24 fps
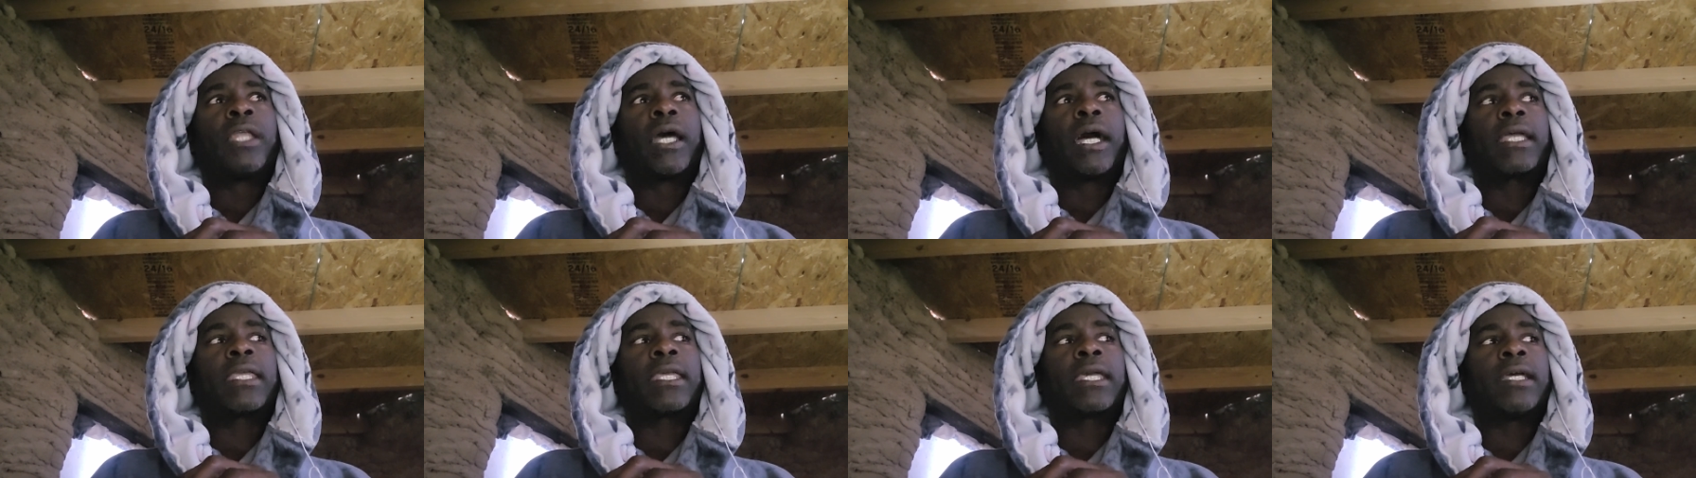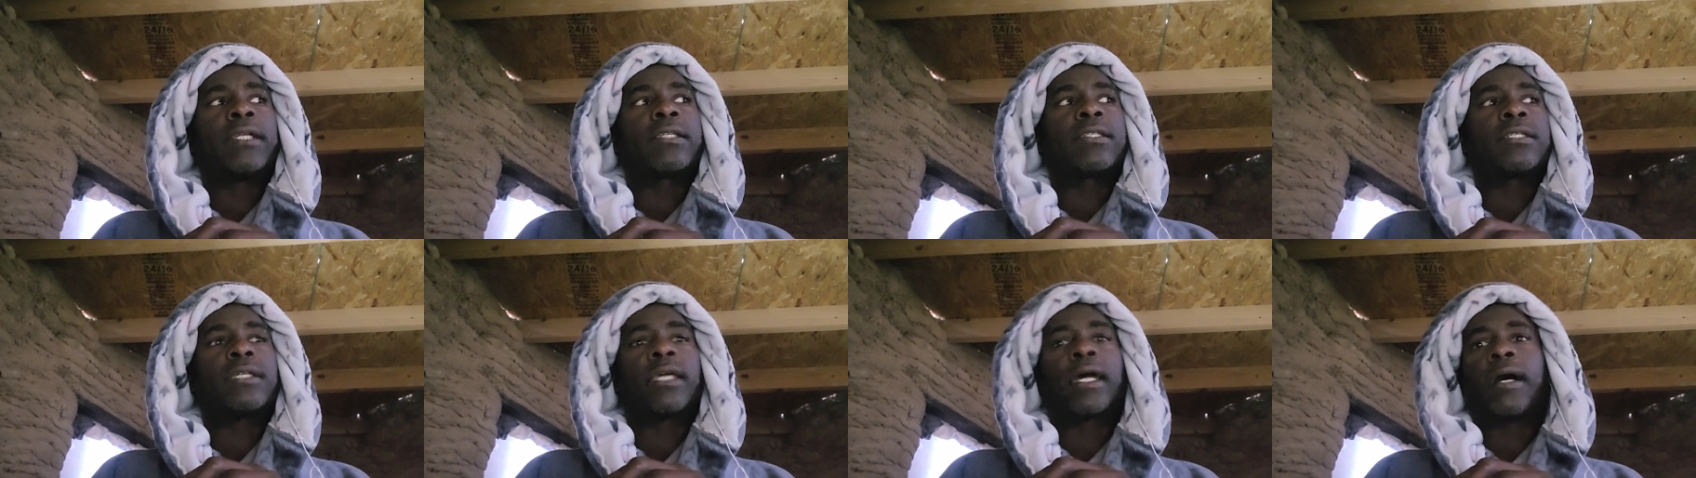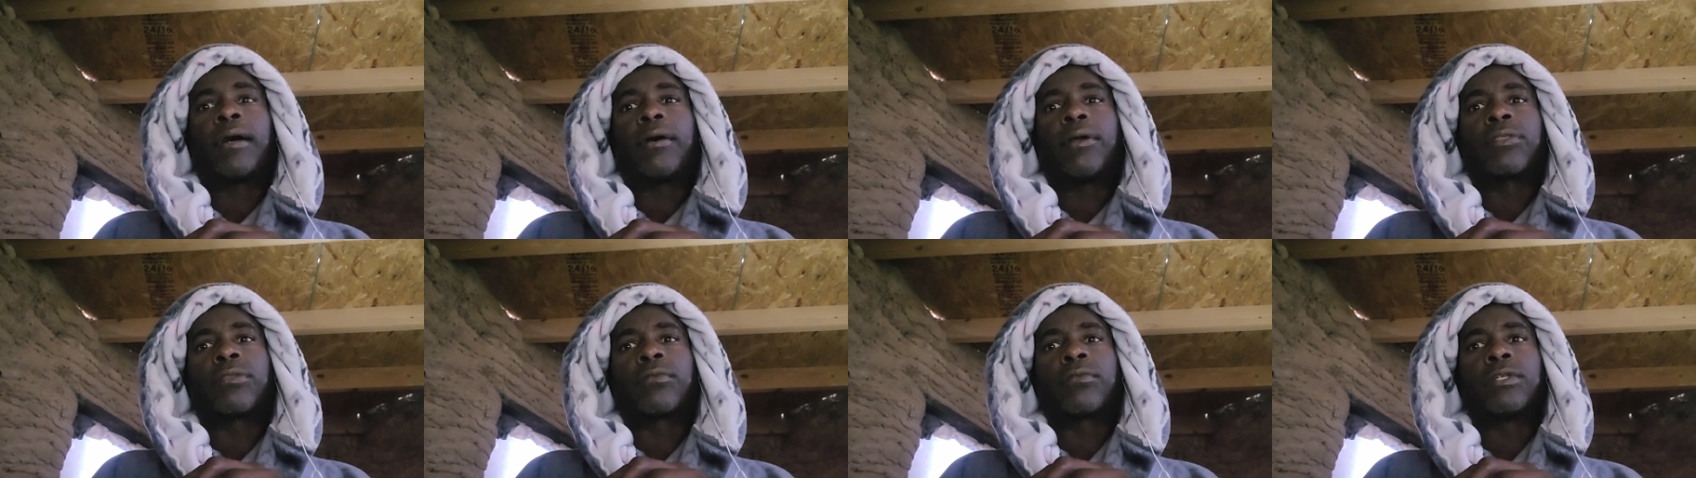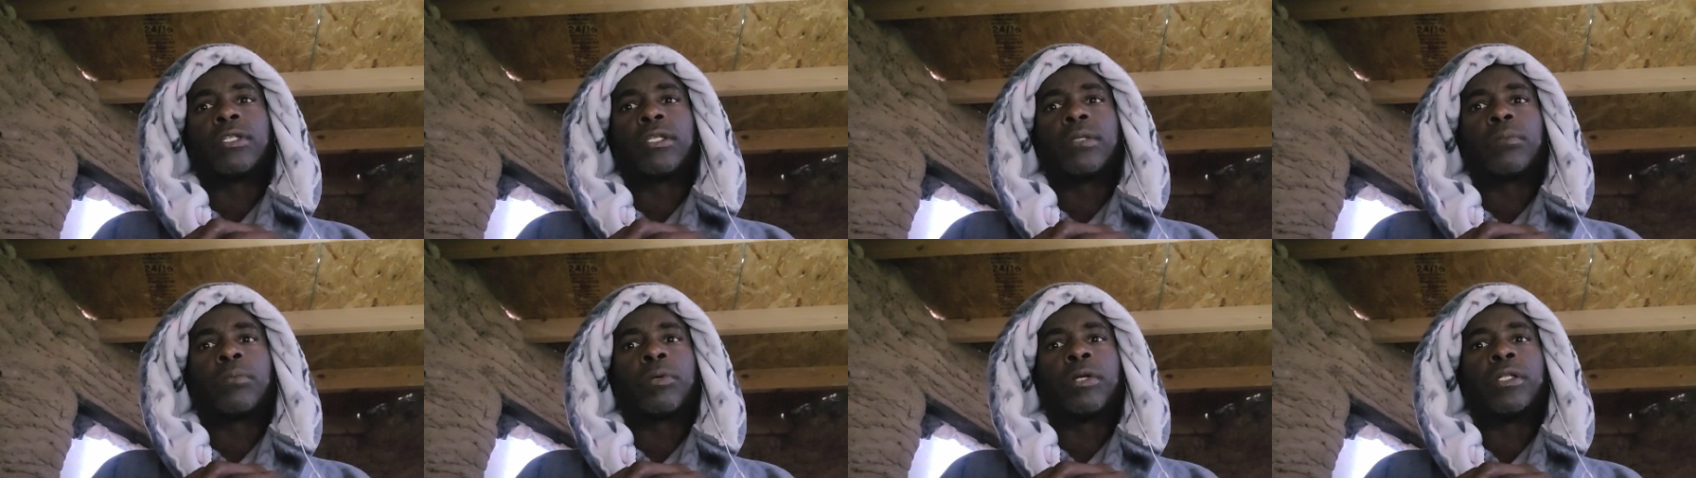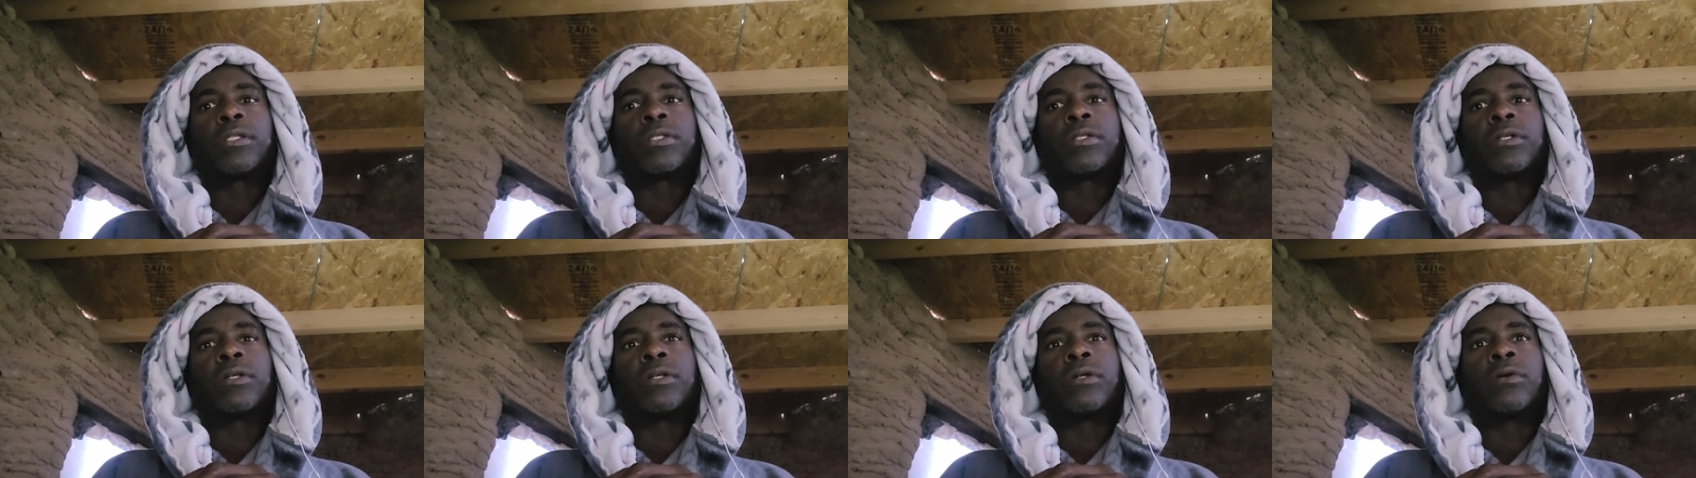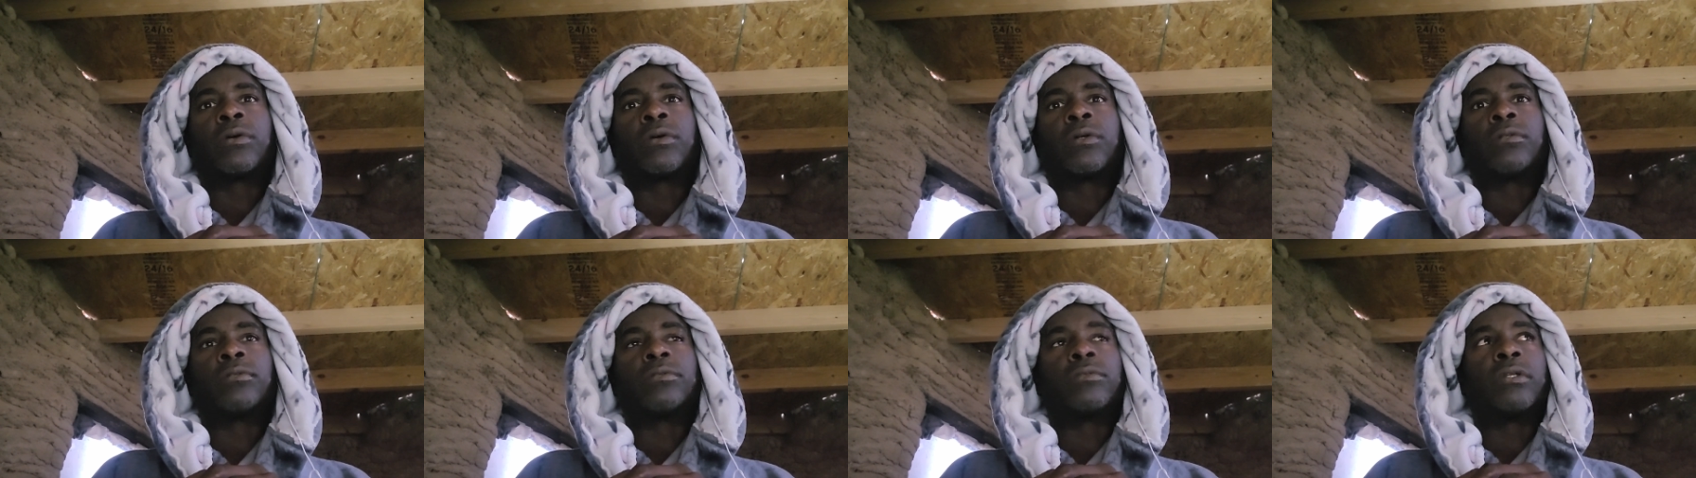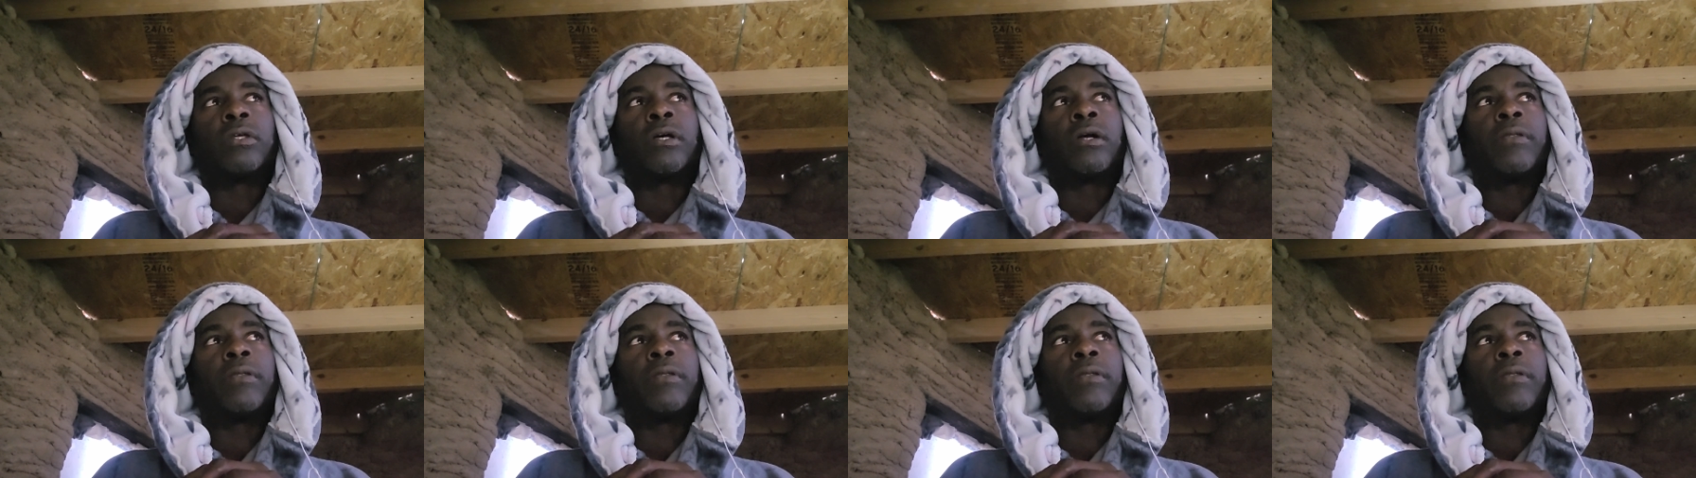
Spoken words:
I can't see how a 3D printer or